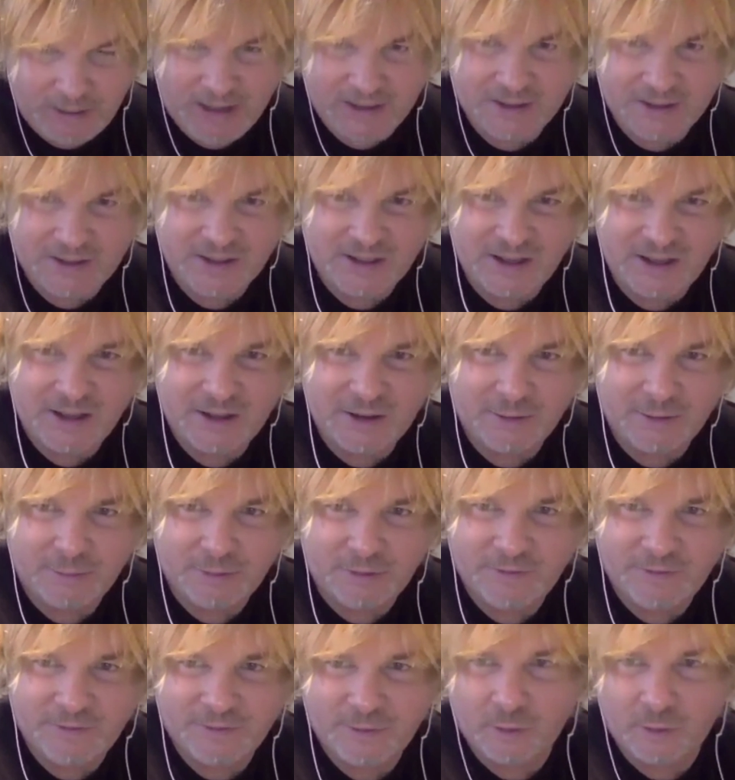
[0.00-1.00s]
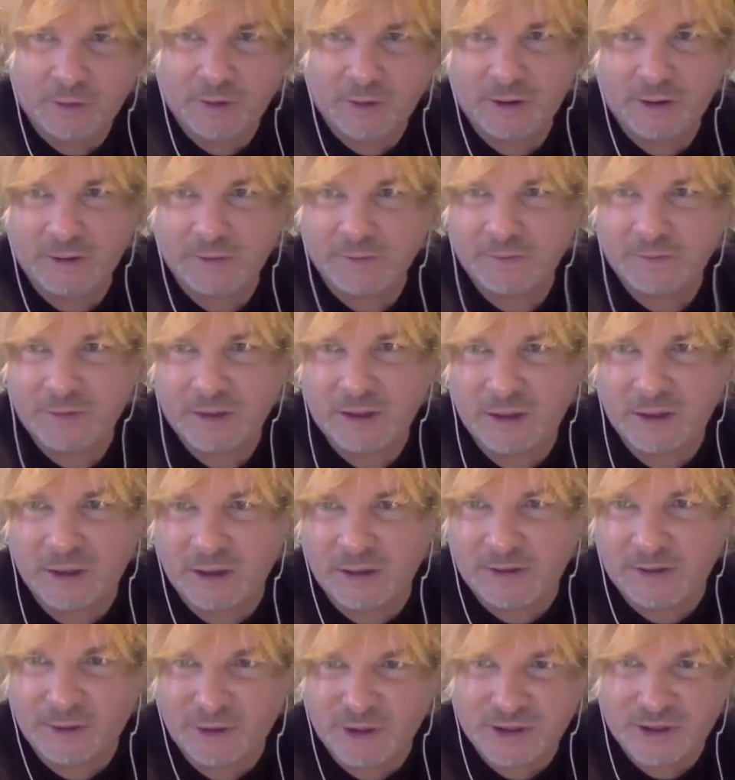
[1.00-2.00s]
back together before,
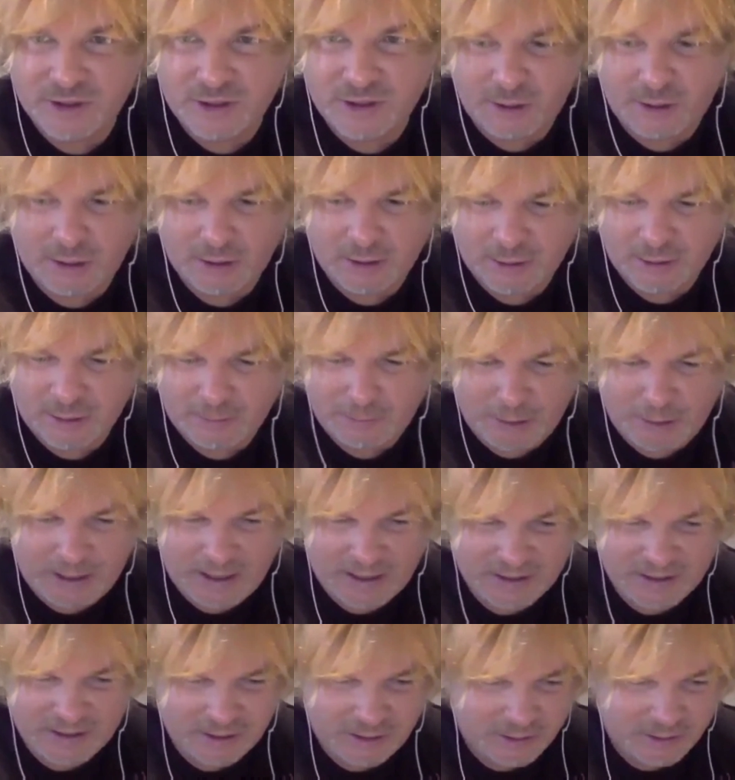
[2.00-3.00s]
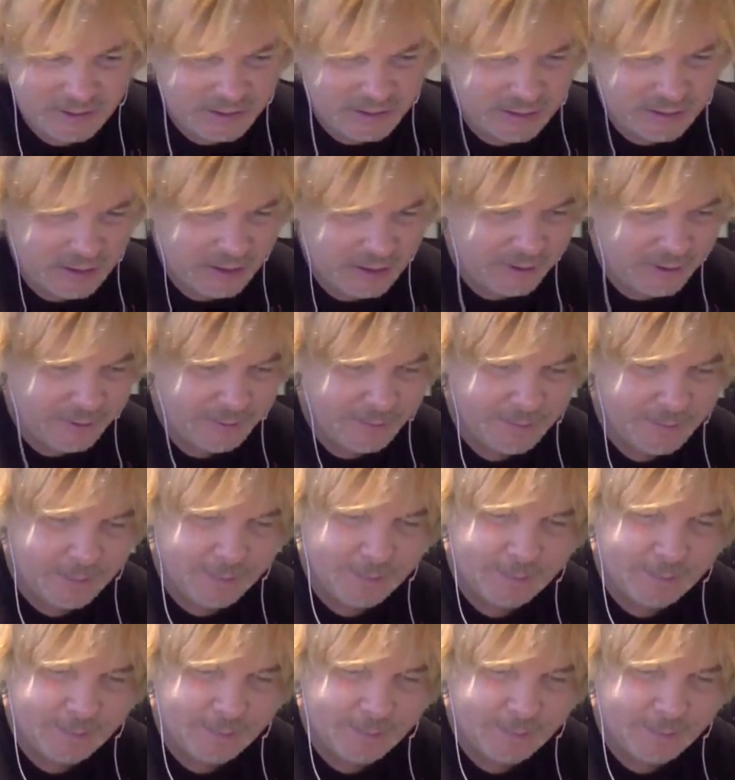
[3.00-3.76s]
they're just a thing of the past altogether.